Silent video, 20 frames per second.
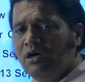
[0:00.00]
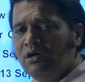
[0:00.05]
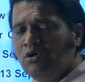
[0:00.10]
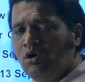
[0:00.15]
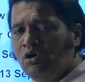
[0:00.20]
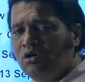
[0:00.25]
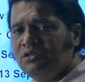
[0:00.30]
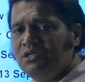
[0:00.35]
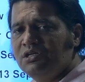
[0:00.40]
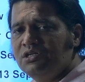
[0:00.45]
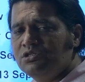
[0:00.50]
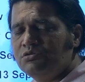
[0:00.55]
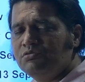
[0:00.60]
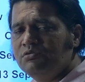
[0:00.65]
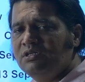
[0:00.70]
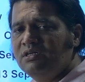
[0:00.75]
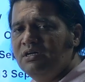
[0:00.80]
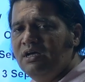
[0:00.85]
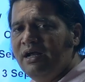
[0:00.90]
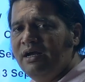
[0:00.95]

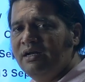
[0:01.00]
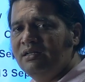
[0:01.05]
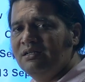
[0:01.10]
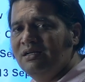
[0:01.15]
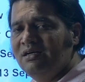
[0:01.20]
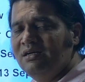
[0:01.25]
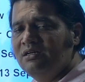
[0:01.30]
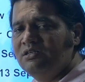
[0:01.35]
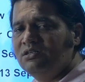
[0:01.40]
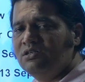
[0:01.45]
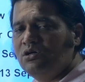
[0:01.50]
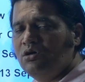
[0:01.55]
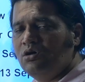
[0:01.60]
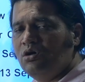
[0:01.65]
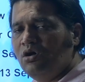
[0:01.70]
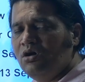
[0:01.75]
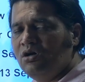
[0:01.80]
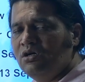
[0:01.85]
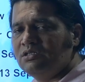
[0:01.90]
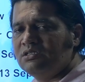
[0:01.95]
northeastward, and then it
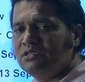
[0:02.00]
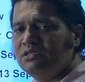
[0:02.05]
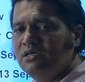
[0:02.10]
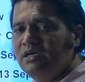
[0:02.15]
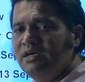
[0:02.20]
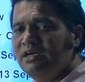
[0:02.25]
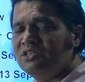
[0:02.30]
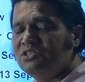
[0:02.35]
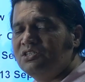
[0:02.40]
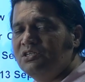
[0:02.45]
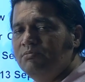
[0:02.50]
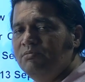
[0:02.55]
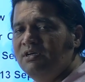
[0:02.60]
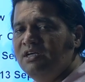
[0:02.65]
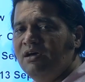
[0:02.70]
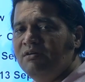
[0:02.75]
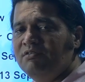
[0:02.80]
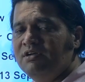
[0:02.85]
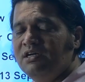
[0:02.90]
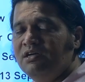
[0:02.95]
caused extremely
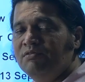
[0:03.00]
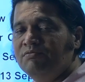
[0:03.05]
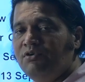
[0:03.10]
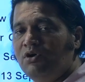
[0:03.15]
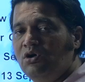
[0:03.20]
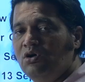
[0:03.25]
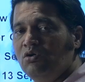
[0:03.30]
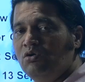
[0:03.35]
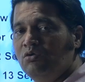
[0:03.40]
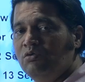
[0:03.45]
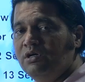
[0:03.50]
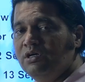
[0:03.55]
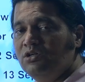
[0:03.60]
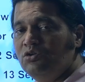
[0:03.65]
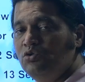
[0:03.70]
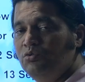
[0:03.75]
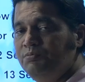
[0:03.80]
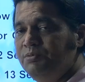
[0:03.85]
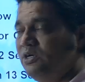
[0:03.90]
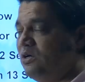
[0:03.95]
heavy rainfall over
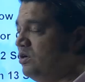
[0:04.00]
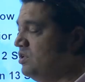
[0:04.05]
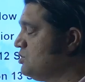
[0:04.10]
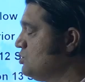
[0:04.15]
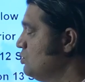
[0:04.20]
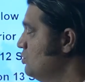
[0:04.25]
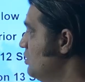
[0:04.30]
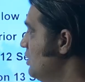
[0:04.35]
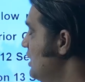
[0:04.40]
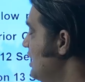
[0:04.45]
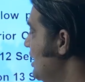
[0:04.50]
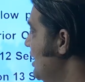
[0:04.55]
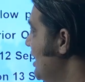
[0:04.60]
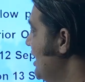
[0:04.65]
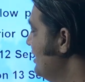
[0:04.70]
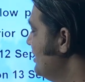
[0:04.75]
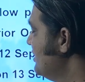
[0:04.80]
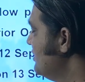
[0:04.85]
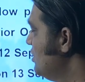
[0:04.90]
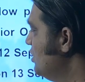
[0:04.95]
UP also,
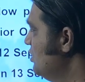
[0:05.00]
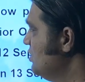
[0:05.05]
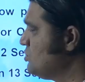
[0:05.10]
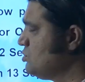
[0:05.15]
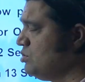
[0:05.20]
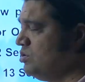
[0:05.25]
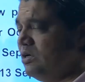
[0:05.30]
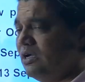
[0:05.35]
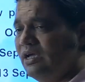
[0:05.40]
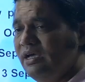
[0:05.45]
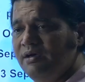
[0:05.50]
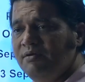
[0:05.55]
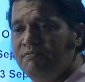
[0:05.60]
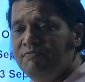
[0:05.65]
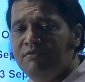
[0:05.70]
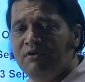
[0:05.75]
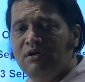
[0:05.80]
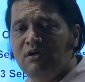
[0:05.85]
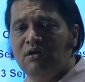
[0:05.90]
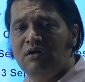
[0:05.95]
and it also
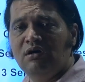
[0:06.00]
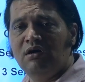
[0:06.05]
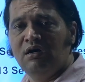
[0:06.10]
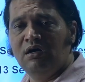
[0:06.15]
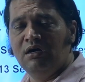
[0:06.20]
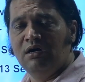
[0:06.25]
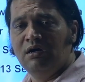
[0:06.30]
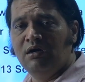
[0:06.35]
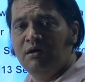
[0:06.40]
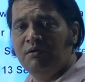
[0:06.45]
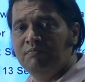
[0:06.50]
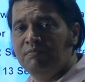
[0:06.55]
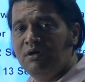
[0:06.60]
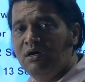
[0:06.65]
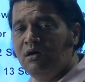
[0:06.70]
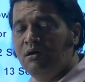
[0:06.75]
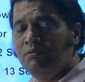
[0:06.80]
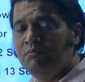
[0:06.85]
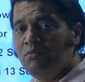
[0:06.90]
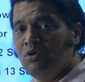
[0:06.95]
gave
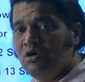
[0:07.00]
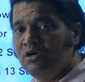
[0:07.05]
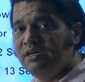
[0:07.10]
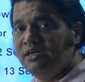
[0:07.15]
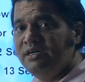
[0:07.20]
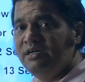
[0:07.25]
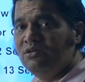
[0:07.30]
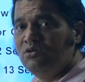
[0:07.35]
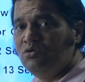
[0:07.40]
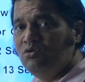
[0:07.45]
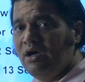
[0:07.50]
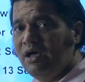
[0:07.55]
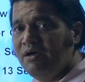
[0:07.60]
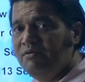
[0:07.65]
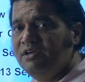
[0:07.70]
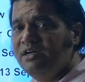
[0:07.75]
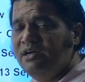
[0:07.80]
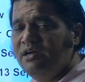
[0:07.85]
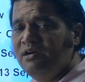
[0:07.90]
moderate to heavy